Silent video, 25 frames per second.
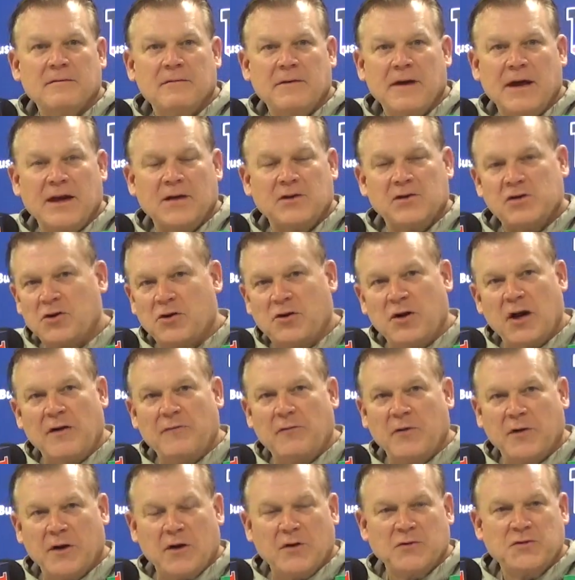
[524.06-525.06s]
And sure
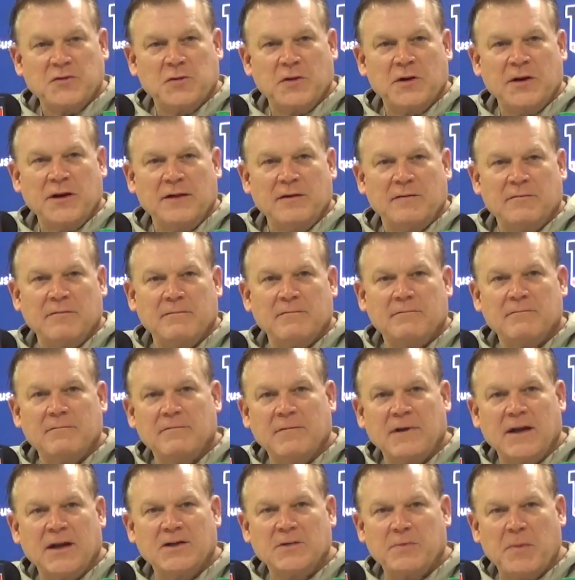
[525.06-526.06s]
enough, we go to it, and
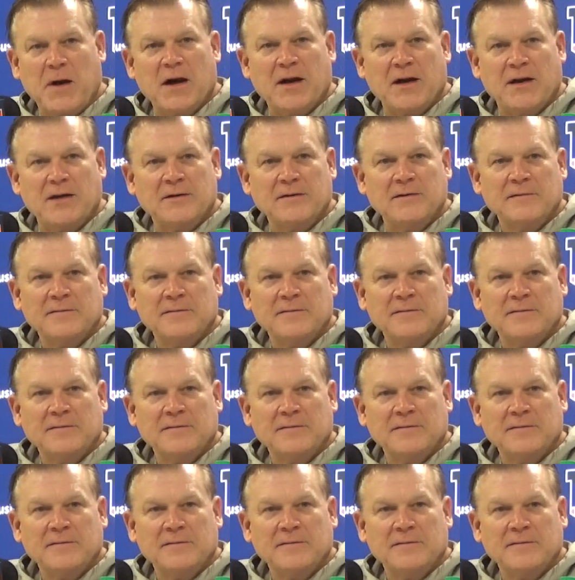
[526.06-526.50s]
he gets bucket.